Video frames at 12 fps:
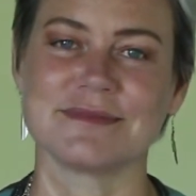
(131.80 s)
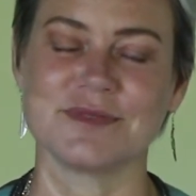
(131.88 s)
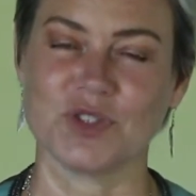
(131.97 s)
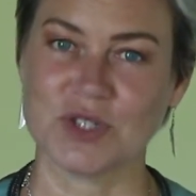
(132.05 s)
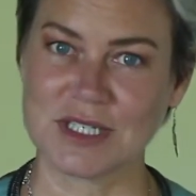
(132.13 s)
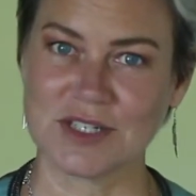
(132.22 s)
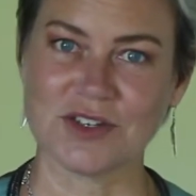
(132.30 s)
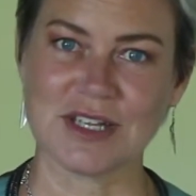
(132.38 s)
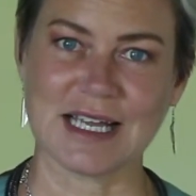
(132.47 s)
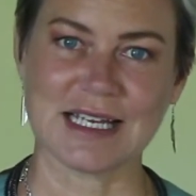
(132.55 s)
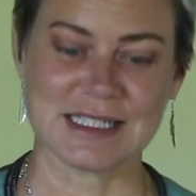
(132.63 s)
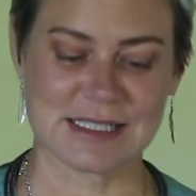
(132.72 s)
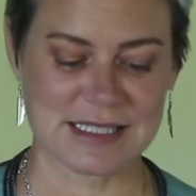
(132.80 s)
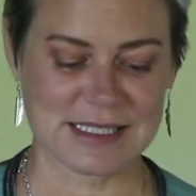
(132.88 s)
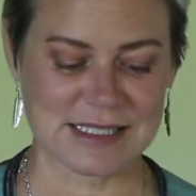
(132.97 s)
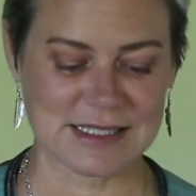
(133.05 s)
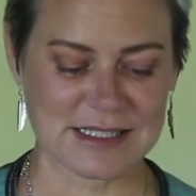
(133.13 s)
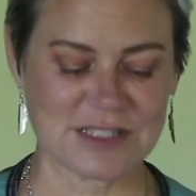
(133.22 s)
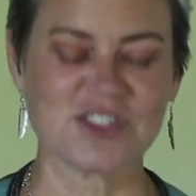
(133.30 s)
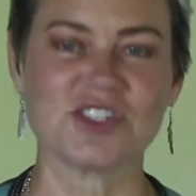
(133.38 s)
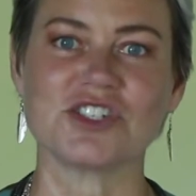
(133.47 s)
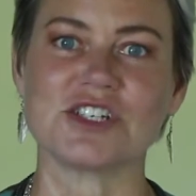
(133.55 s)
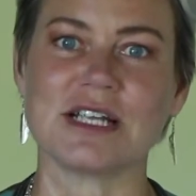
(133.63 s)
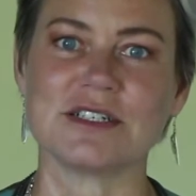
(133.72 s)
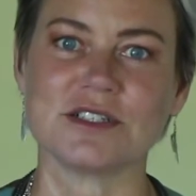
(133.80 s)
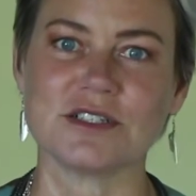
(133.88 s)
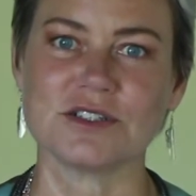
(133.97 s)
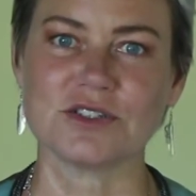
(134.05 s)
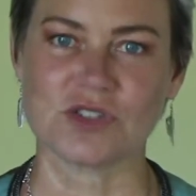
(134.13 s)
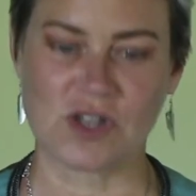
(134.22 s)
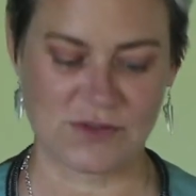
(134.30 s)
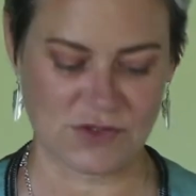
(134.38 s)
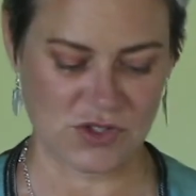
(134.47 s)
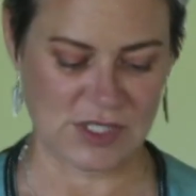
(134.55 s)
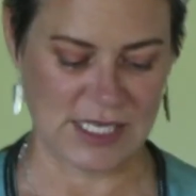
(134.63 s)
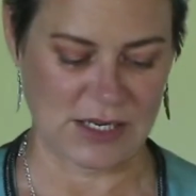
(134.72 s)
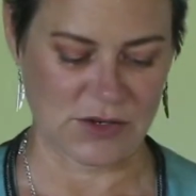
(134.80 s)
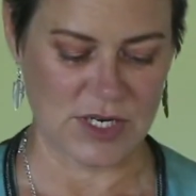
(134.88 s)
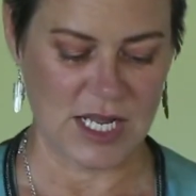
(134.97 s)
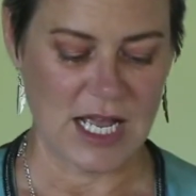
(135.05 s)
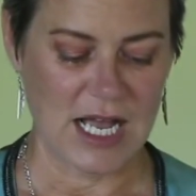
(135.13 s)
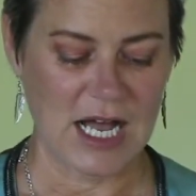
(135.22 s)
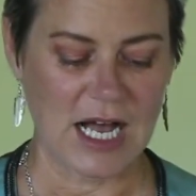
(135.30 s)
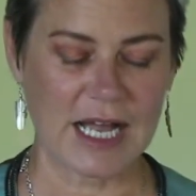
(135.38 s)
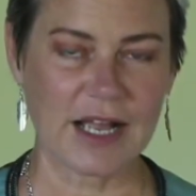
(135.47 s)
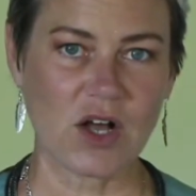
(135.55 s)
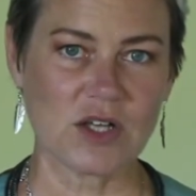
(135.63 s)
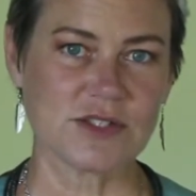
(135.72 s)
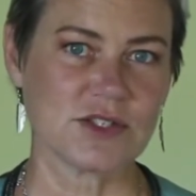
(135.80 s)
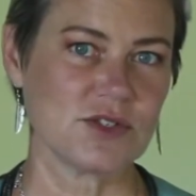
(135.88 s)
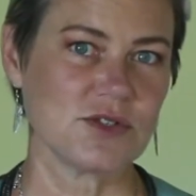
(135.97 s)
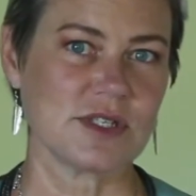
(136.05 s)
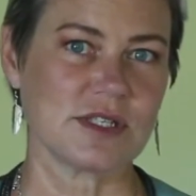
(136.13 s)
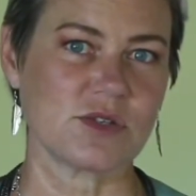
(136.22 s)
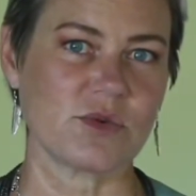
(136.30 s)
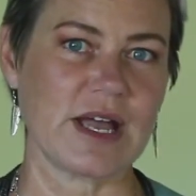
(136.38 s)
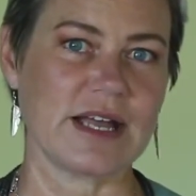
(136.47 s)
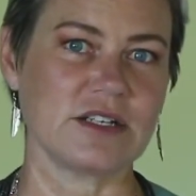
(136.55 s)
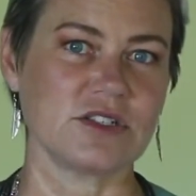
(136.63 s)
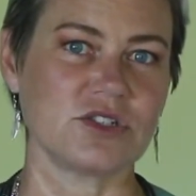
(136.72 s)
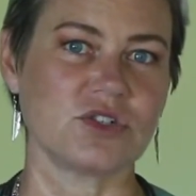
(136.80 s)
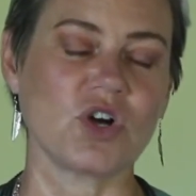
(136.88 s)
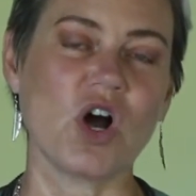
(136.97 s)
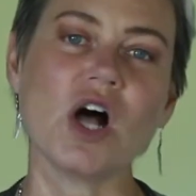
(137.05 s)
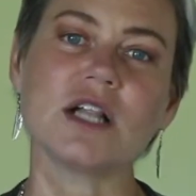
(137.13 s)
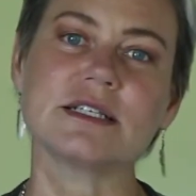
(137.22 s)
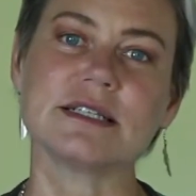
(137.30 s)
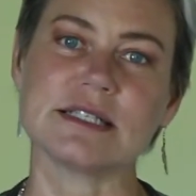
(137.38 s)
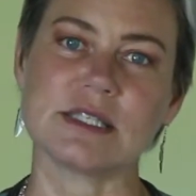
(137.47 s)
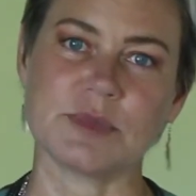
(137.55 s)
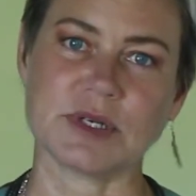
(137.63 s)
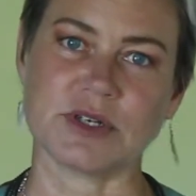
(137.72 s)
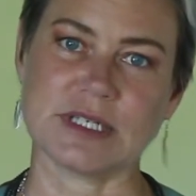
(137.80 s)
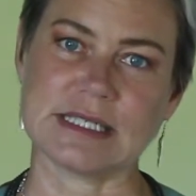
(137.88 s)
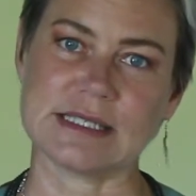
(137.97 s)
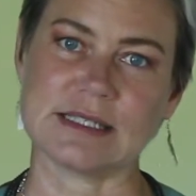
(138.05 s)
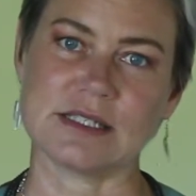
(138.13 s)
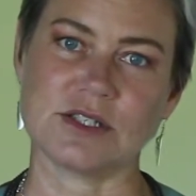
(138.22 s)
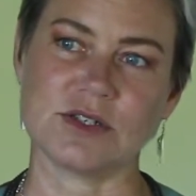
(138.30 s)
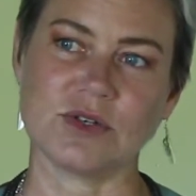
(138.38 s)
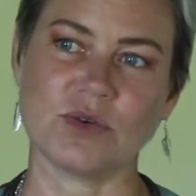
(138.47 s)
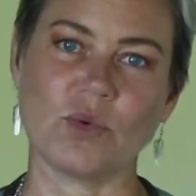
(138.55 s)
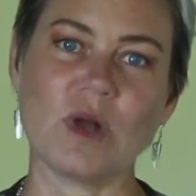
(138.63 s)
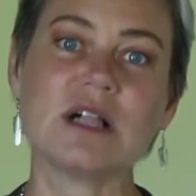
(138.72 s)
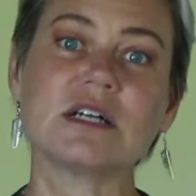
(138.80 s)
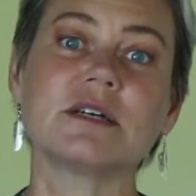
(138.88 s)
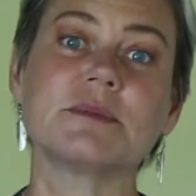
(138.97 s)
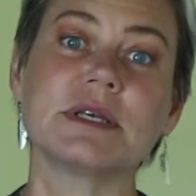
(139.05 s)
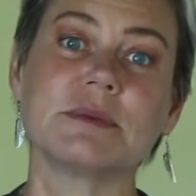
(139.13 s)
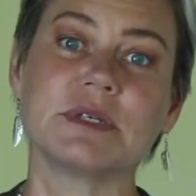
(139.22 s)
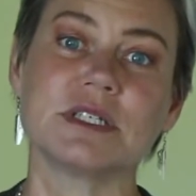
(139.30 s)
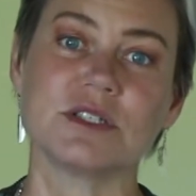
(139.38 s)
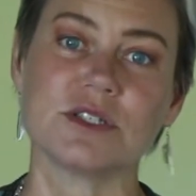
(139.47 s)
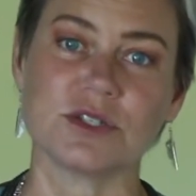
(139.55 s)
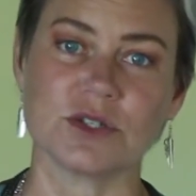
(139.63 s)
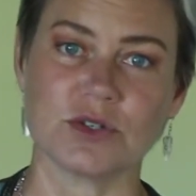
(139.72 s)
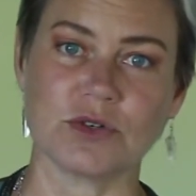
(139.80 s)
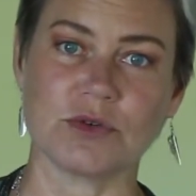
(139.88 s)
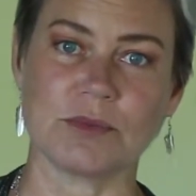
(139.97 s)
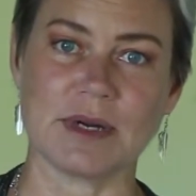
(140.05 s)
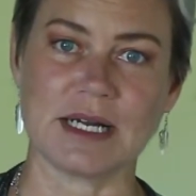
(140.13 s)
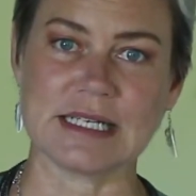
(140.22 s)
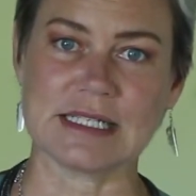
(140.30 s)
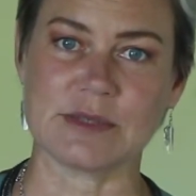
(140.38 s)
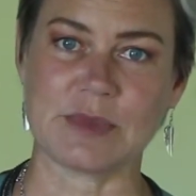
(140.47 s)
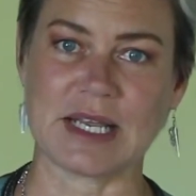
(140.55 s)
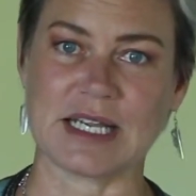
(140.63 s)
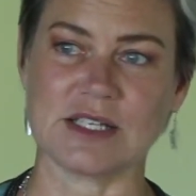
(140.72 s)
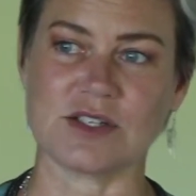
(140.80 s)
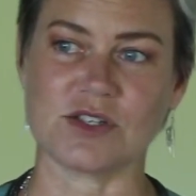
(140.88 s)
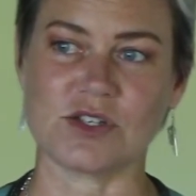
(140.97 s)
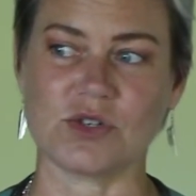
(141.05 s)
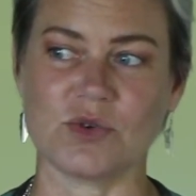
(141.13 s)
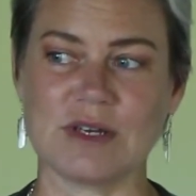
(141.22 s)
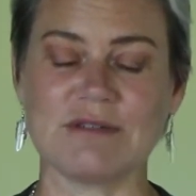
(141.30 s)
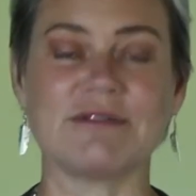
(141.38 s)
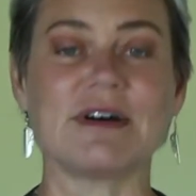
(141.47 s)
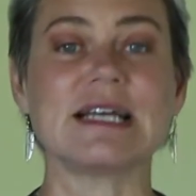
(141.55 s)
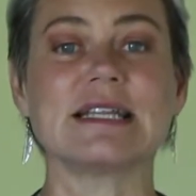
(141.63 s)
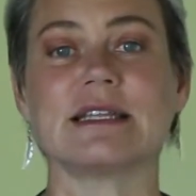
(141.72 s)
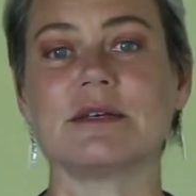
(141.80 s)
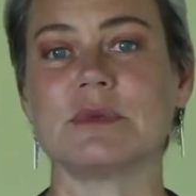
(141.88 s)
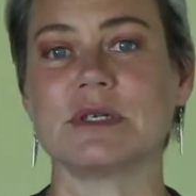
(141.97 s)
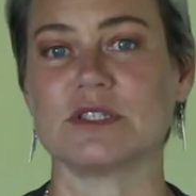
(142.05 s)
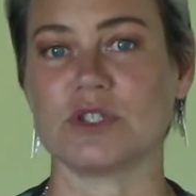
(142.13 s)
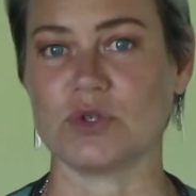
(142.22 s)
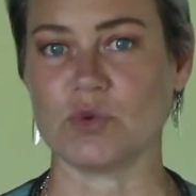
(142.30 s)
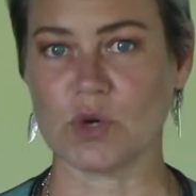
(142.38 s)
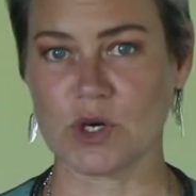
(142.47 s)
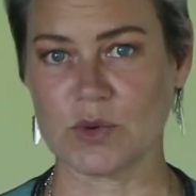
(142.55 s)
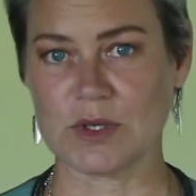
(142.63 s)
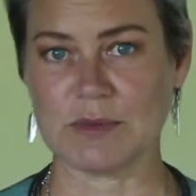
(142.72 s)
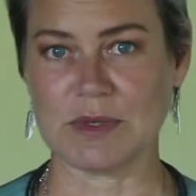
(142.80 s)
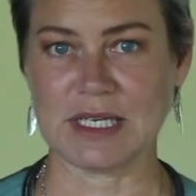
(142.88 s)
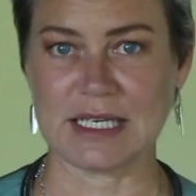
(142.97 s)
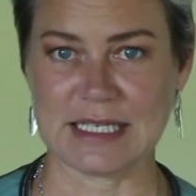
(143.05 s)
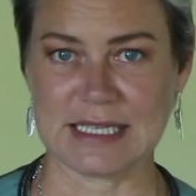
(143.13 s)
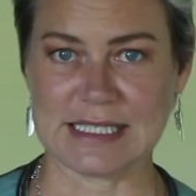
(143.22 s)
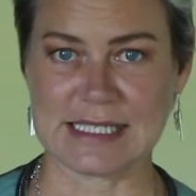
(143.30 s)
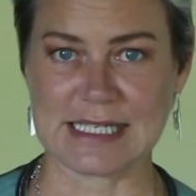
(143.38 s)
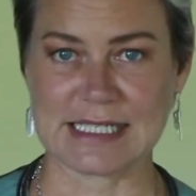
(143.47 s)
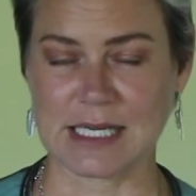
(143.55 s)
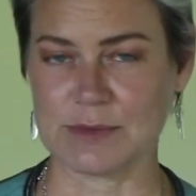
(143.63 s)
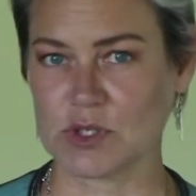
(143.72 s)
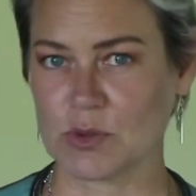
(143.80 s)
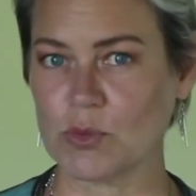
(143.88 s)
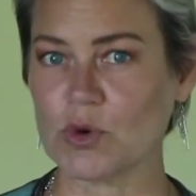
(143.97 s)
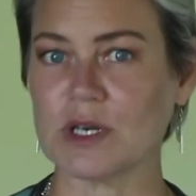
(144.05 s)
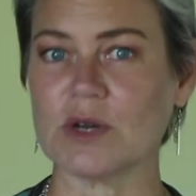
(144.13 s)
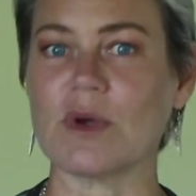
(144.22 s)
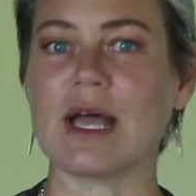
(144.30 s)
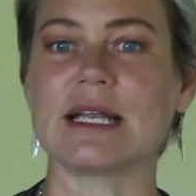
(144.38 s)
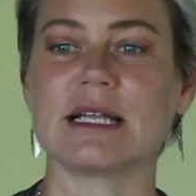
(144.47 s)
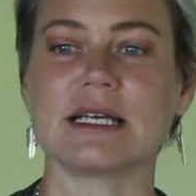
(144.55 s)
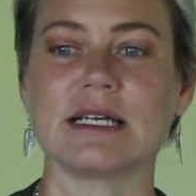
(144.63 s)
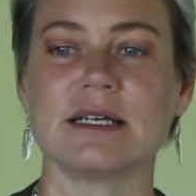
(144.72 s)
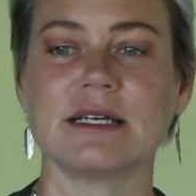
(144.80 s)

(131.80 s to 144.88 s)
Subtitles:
You can hear that. It's a gentler, softer sound. I also use this rattle to call in the spirits, to welcome them into my space, to invite them to work with me in the daytime. So morning rattling